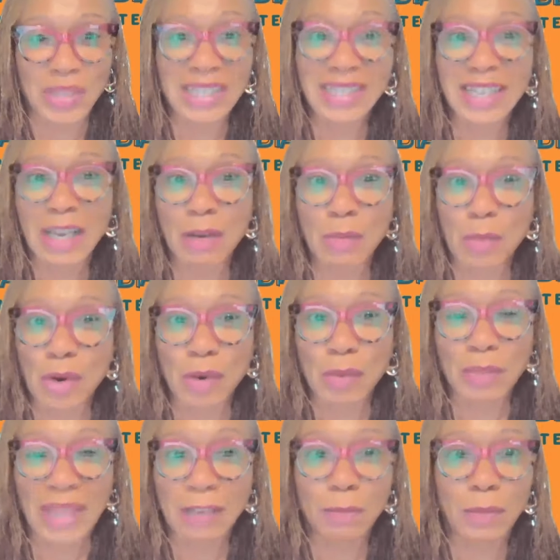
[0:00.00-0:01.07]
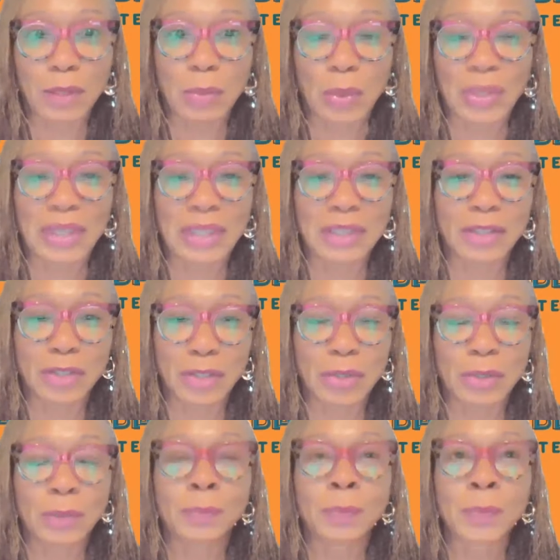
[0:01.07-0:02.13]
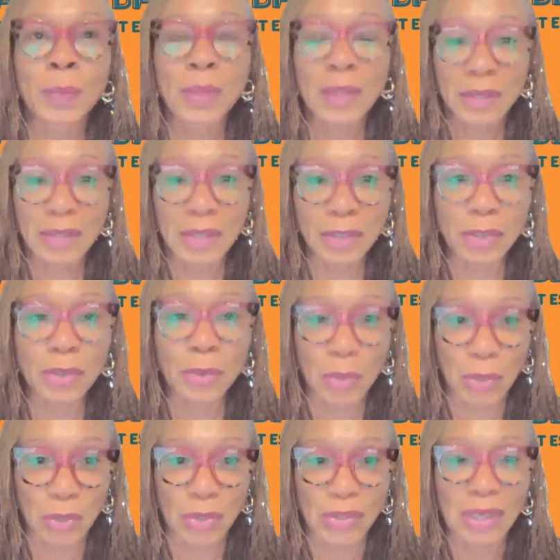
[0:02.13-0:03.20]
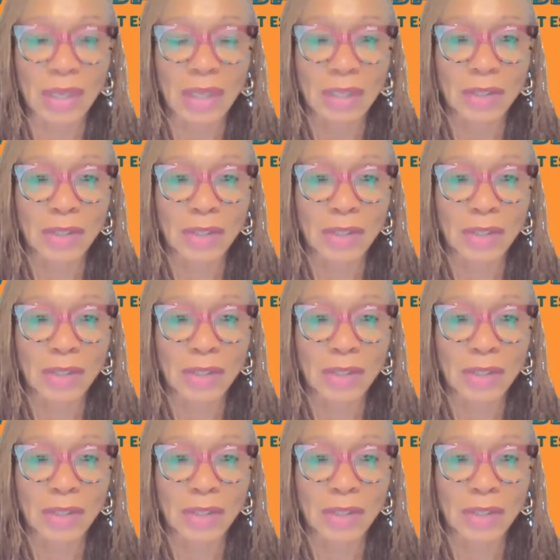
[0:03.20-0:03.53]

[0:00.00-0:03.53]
We need to get more Black people into senior roles.